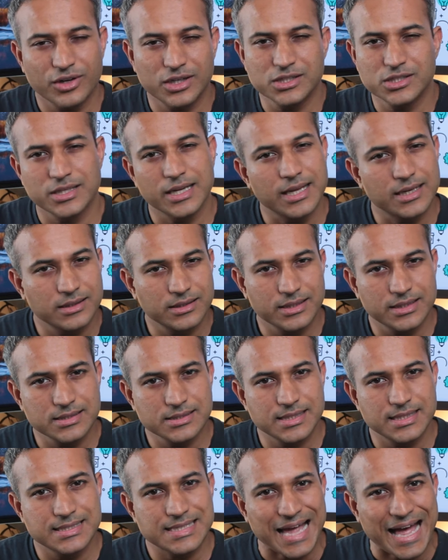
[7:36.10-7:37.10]

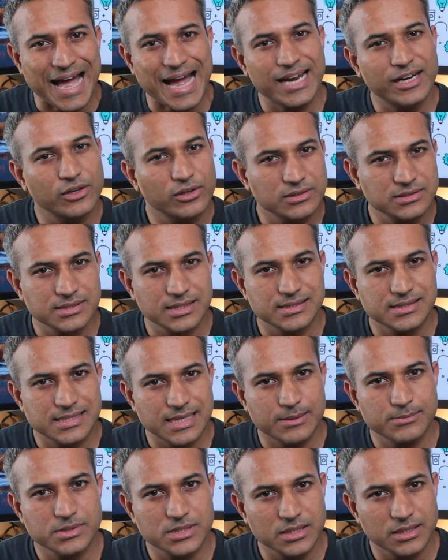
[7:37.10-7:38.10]
functionalities, these add-ons that
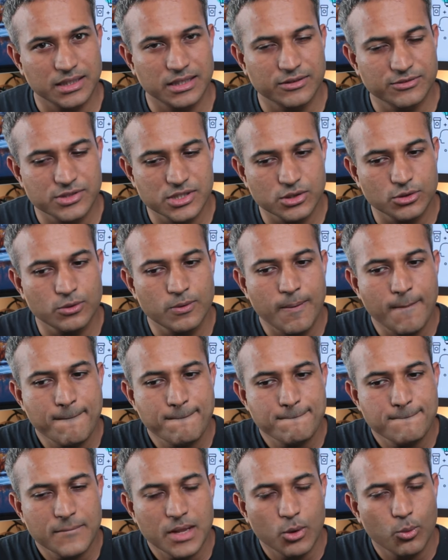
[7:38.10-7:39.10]
Samsung gives you,
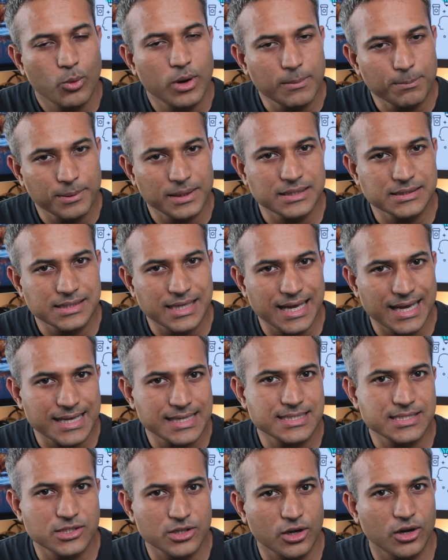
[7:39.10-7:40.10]
OnePlus
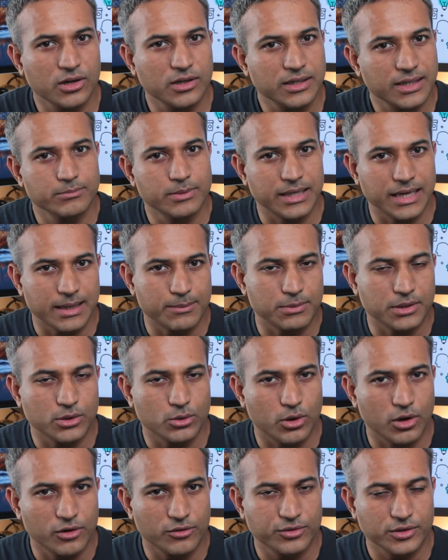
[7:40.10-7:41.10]
has not been able
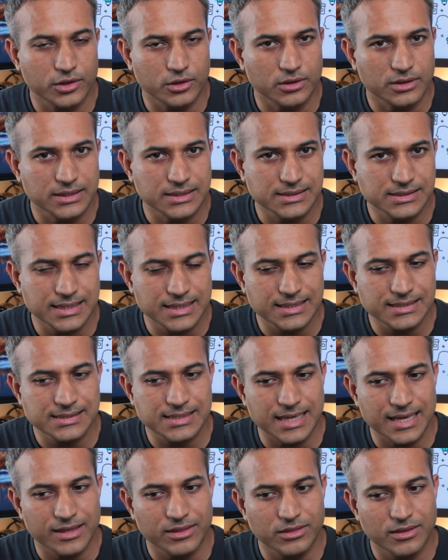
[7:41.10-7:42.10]
to offer all these things
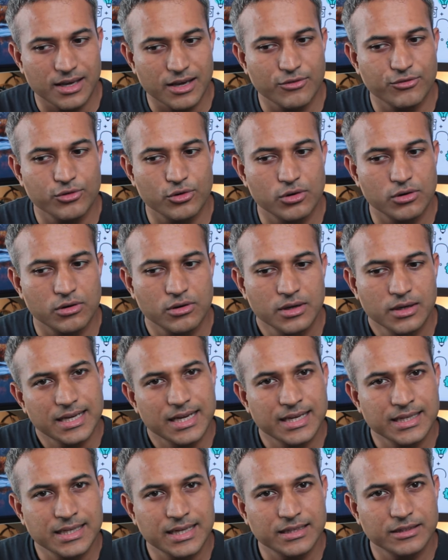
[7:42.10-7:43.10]
and therefore
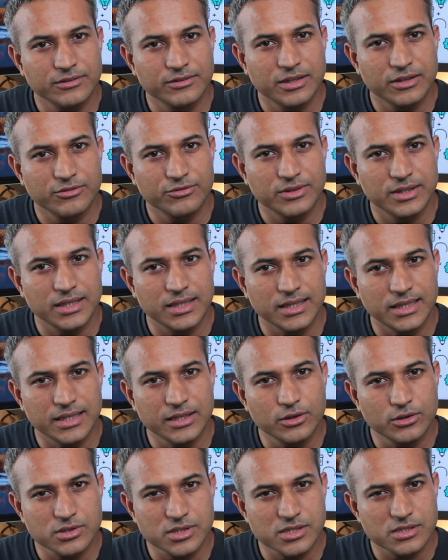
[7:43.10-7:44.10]
I kind of give
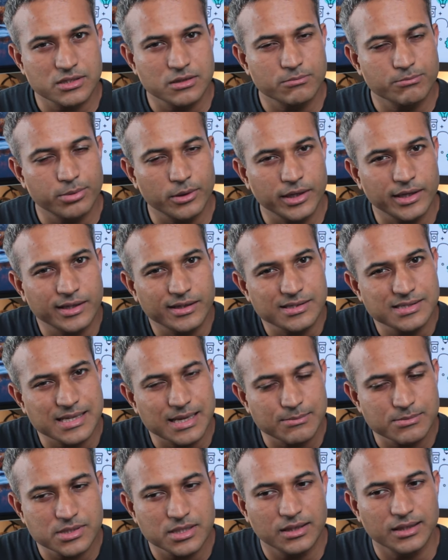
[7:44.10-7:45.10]
the ecosystem point to
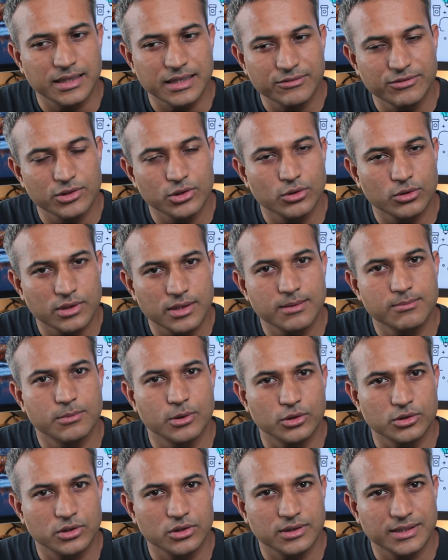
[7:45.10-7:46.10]
Samsung even though they're
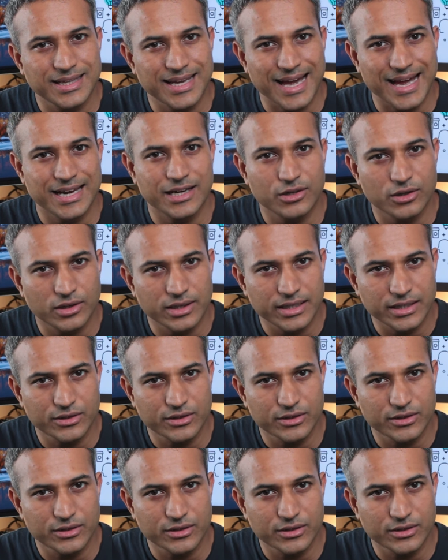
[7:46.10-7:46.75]
both on the Android